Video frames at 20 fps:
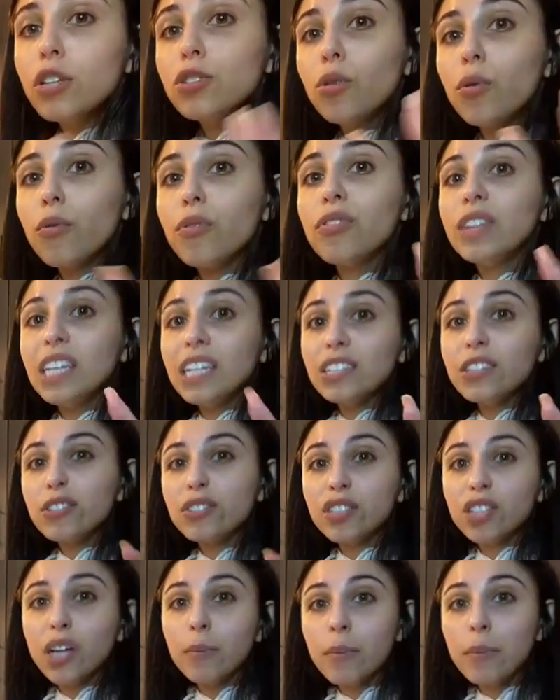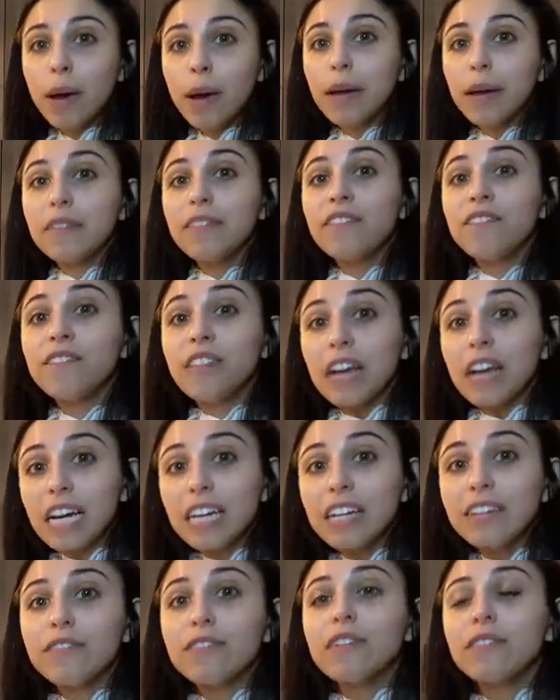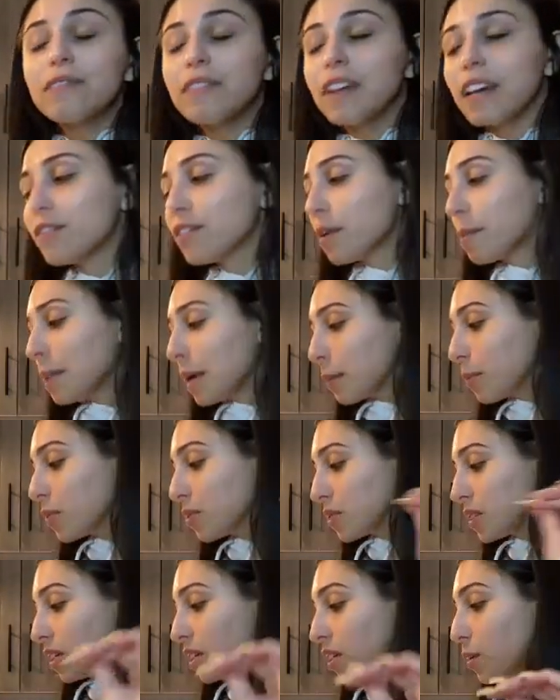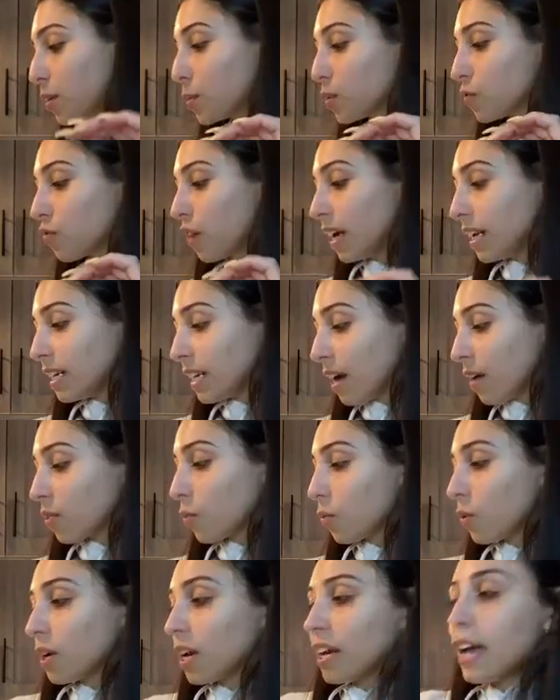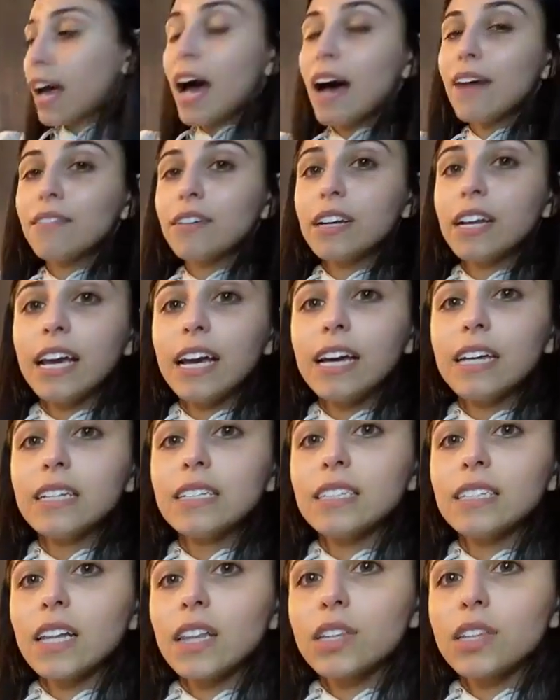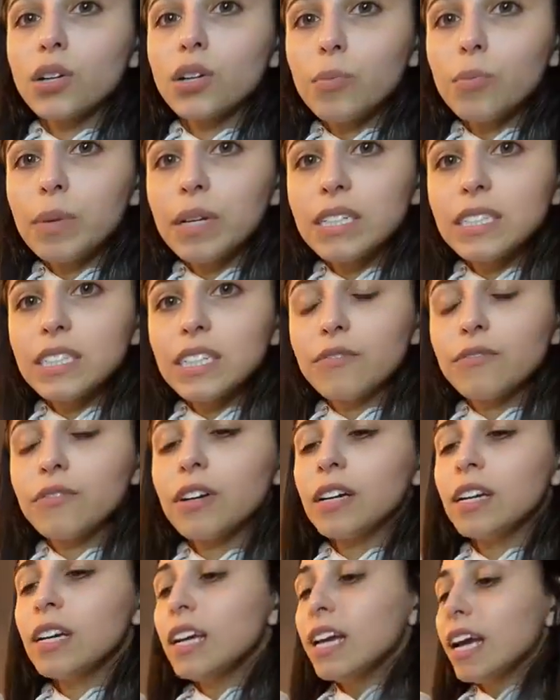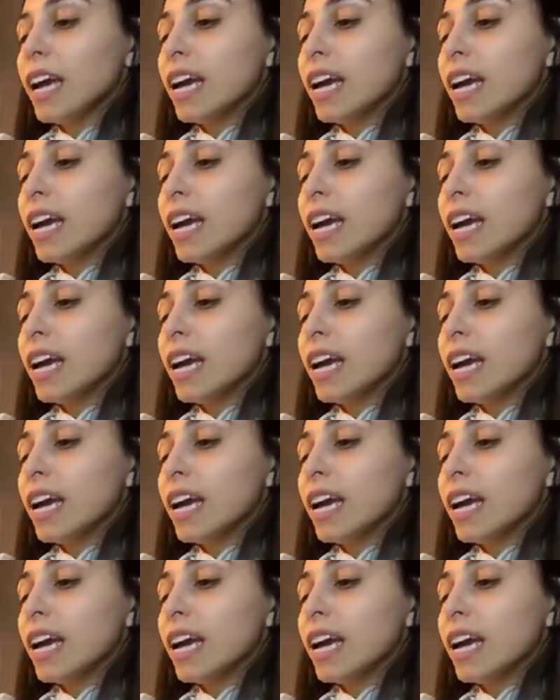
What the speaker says: So these are some of my favorite maple syrups. Right now, the one I have on hand is a little bit different.